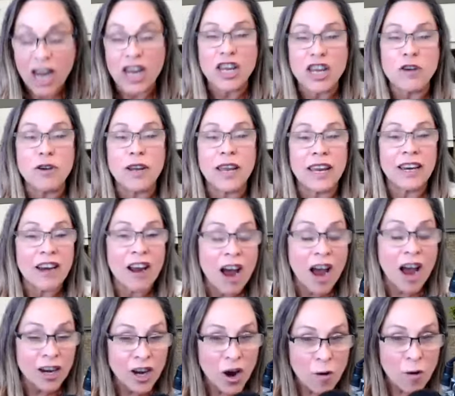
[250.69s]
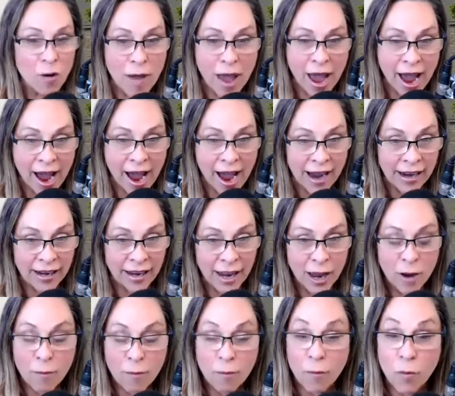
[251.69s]
You cannot go back
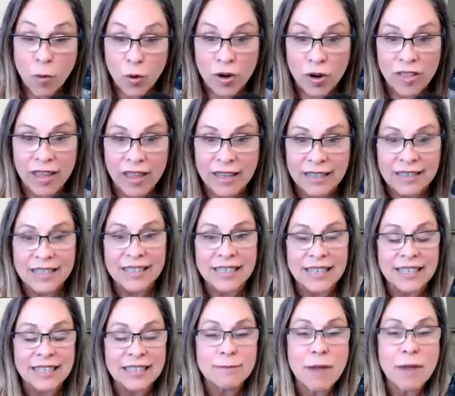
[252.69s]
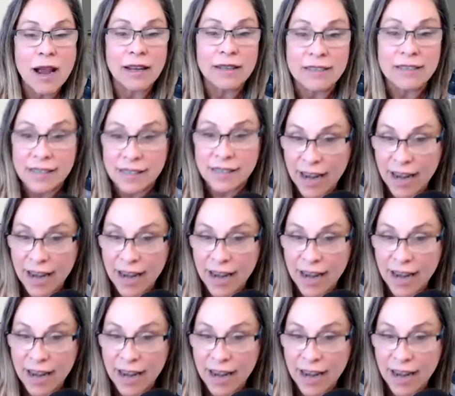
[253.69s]
more than six months,